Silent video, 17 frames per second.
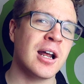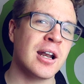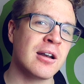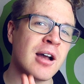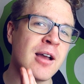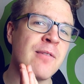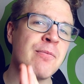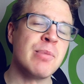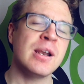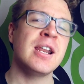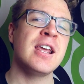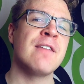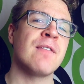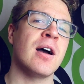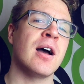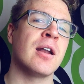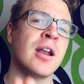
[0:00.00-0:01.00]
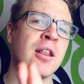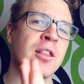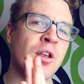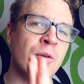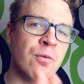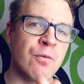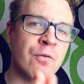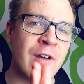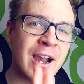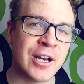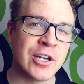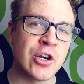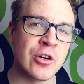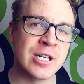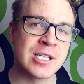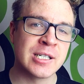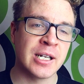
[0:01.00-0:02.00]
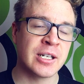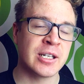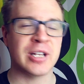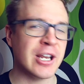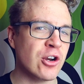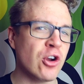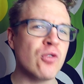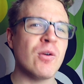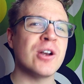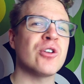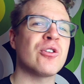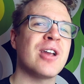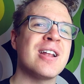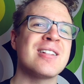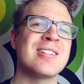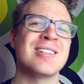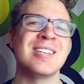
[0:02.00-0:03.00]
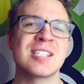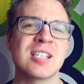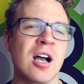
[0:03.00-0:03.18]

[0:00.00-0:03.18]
And I believe another factor is that they don't want to get